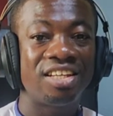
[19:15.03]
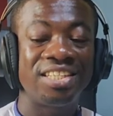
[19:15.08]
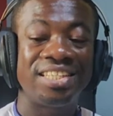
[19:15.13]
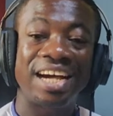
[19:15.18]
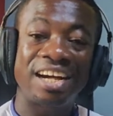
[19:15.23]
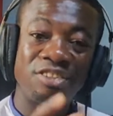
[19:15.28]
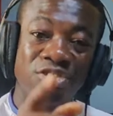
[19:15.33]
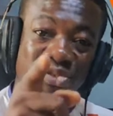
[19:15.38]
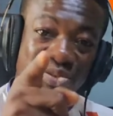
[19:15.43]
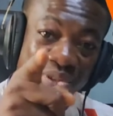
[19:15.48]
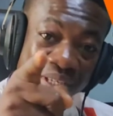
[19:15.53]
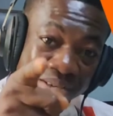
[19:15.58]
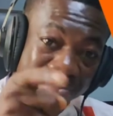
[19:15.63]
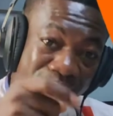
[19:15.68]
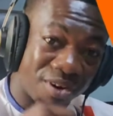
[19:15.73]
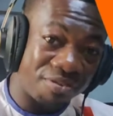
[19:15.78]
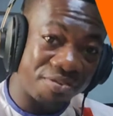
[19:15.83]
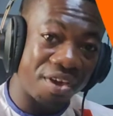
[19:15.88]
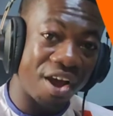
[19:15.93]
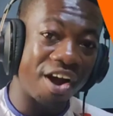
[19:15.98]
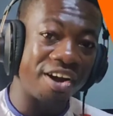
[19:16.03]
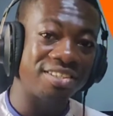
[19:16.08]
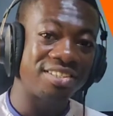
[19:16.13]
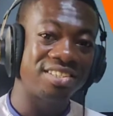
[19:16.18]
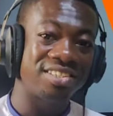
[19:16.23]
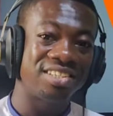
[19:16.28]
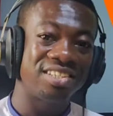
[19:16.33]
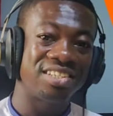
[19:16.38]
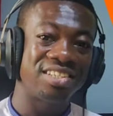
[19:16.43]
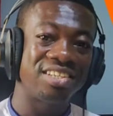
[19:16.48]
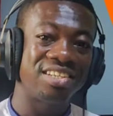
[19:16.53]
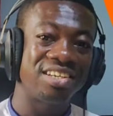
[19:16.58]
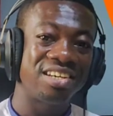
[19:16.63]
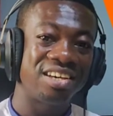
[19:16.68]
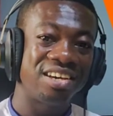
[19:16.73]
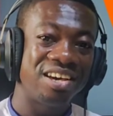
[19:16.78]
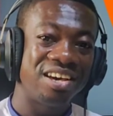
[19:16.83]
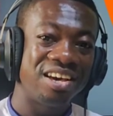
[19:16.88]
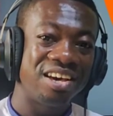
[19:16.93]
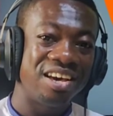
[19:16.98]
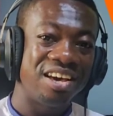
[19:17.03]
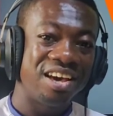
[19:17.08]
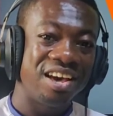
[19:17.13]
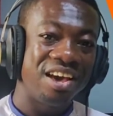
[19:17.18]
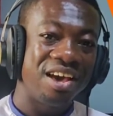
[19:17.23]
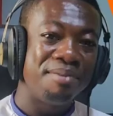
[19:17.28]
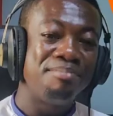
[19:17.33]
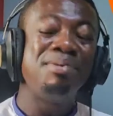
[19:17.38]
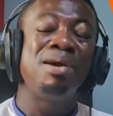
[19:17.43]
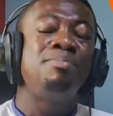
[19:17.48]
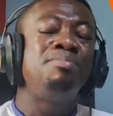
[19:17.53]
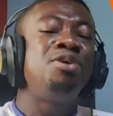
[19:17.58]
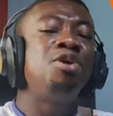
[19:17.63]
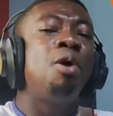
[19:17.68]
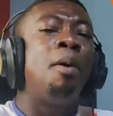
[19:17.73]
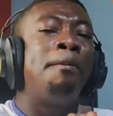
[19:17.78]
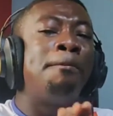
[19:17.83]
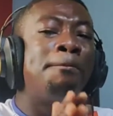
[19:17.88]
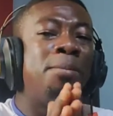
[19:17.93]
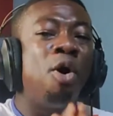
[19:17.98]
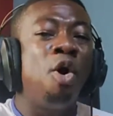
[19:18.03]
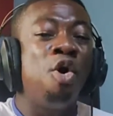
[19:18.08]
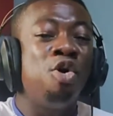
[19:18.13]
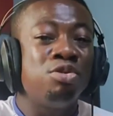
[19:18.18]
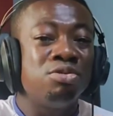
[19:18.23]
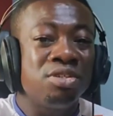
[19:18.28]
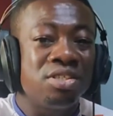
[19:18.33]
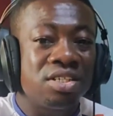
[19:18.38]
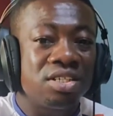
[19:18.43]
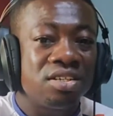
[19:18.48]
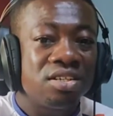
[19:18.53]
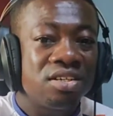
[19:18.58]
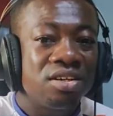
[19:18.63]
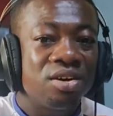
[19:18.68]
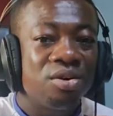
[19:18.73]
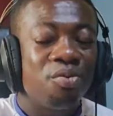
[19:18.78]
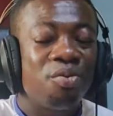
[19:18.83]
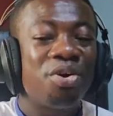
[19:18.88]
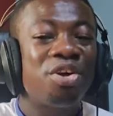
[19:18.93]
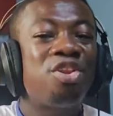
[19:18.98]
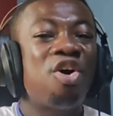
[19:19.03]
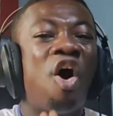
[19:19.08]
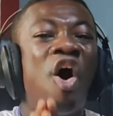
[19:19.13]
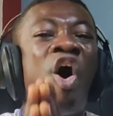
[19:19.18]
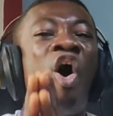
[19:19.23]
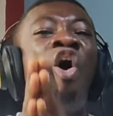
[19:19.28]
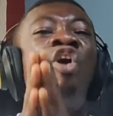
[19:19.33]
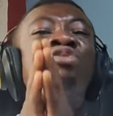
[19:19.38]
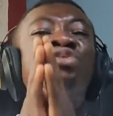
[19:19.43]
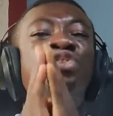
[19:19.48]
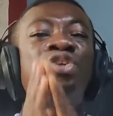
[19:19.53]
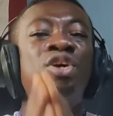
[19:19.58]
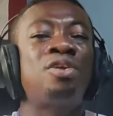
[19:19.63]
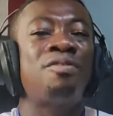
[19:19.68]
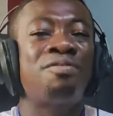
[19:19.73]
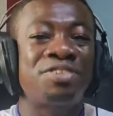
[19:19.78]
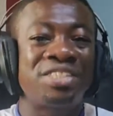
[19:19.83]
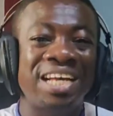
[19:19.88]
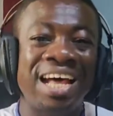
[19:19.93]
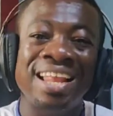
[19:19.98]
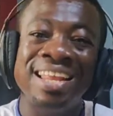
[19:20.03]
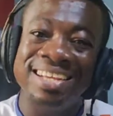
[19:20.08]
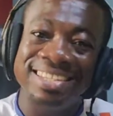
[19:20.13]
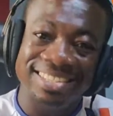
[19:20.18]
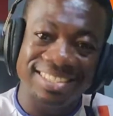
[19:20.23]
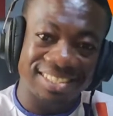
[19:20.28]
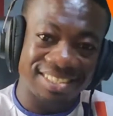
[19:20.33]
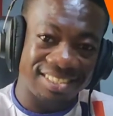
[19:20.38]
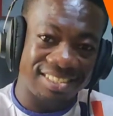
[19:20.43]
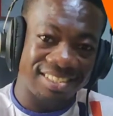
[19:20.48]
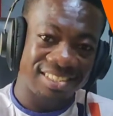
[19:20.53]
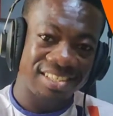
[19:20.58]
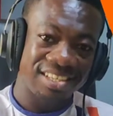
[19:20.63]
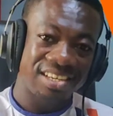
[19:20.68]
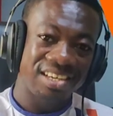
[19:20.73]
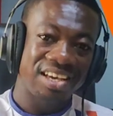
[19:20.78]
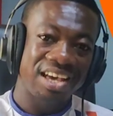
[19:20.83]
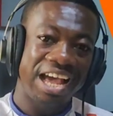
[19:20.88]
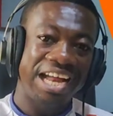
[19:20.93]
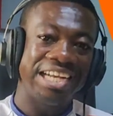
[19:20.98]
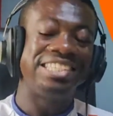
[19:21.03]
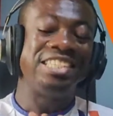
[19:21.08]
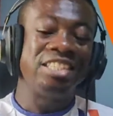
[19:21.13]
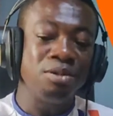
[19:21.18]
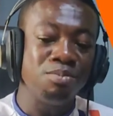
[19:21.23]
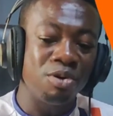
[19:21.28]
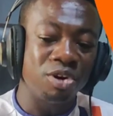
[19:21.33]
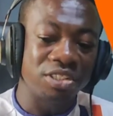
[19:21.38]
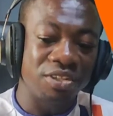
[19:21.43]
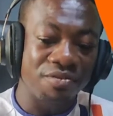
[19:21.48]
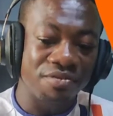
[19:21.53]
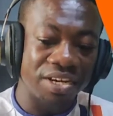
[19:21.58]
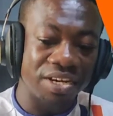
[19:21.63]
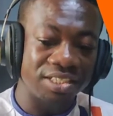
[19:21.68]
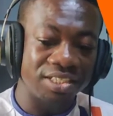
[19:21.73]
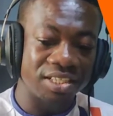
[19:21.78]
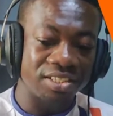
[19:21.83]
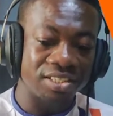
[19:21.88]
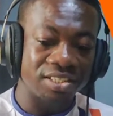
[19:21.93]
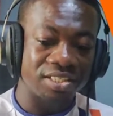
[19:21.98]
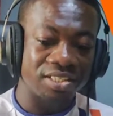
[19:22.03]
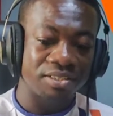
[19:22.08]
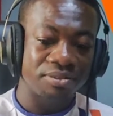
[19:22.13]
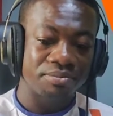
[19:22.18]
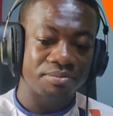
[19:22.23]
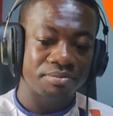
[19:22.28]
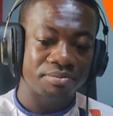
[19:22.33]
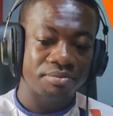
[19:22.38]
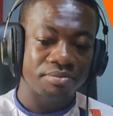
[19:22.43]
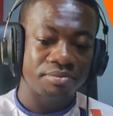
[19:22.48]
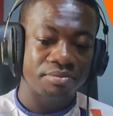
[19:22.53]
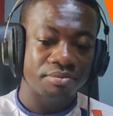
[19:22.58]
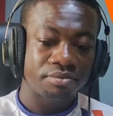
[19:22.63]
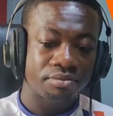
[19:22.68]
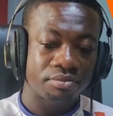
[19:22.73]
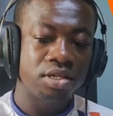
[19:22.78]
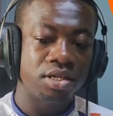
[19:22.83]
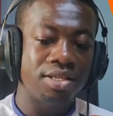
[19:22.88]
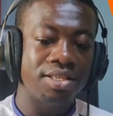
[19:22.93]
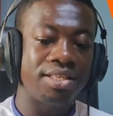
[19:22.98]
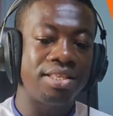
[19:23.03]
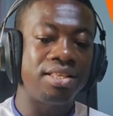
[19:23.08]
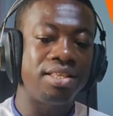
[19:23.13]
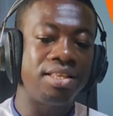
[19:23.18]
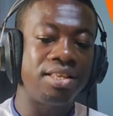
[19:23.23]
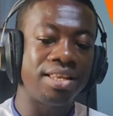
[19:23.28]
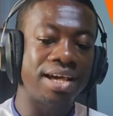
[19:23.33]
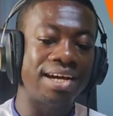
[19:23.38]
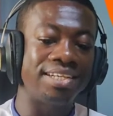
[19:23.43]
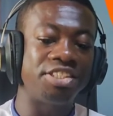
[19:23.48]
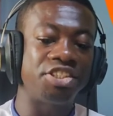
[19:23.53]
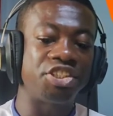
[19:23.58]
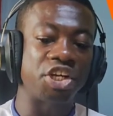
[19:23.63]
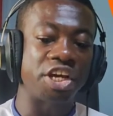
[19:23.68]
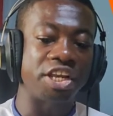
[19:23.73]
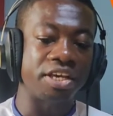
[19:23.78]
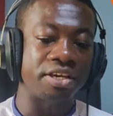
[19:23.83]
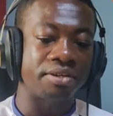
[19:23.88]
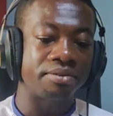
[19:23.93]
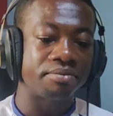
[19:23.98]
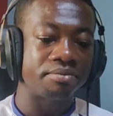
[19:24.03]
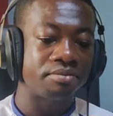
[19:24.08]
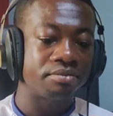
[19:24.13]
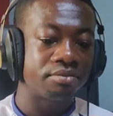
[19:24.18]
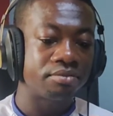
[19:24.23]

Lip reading: That dream of yours may be opposed with all sorts of challenges and demotivations in that journey.